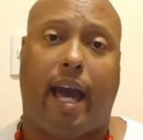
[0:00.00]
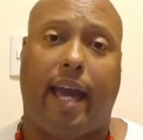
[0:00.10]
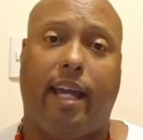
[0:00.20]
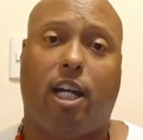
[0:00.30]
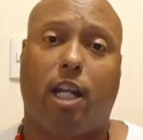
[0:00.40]

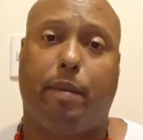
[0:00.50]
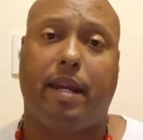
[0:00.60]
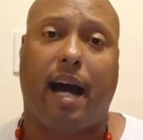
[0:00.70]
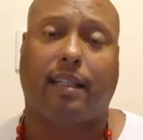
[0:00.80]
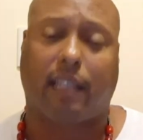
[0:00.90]
And he could have
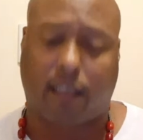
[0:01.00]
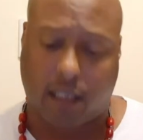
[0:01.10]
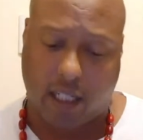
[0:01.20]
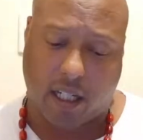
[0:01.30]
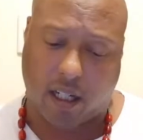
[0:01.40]
been knocked out of the
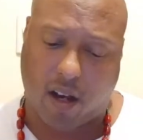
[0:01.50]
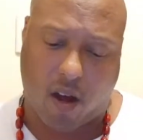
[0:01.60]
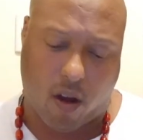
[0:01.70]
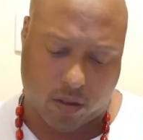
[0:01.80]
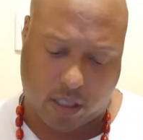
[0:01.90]
league a
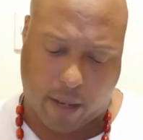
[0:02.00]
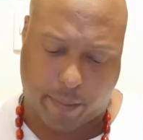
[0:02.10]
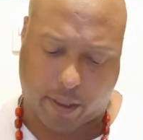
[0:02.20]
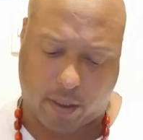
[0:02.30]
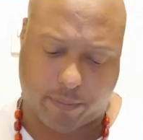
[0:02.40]
long time
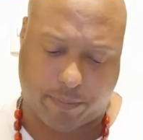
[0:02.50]
ago.